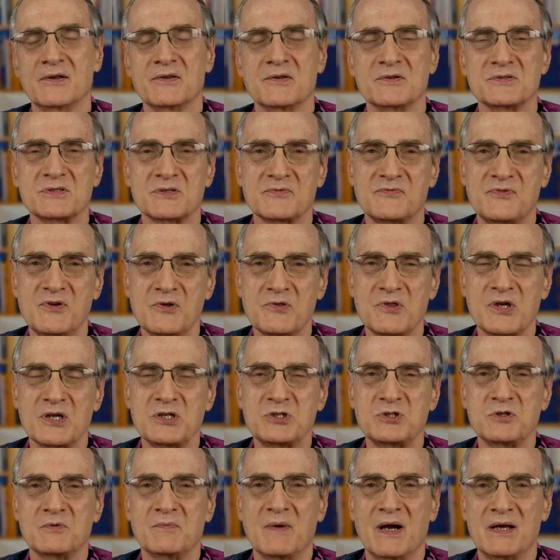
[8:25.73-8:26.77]
And there's a few
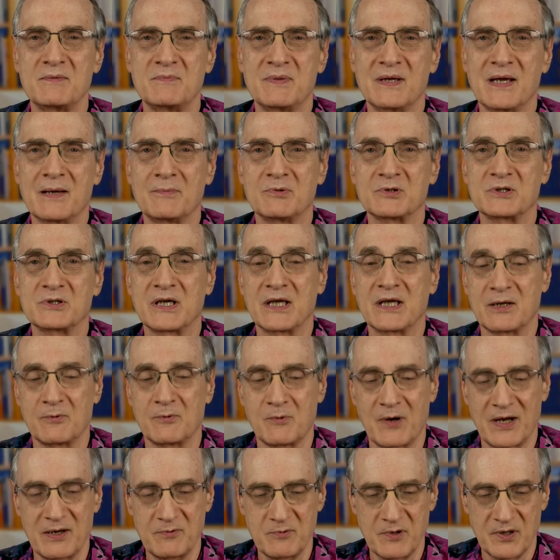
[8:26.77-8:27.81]
things you might be able to get
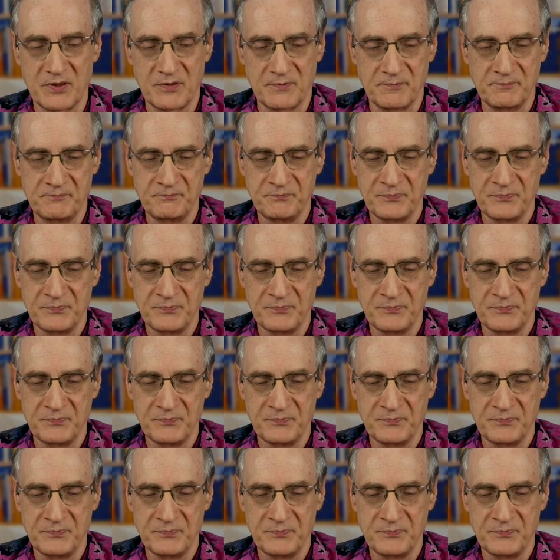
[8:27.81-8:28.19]
away with.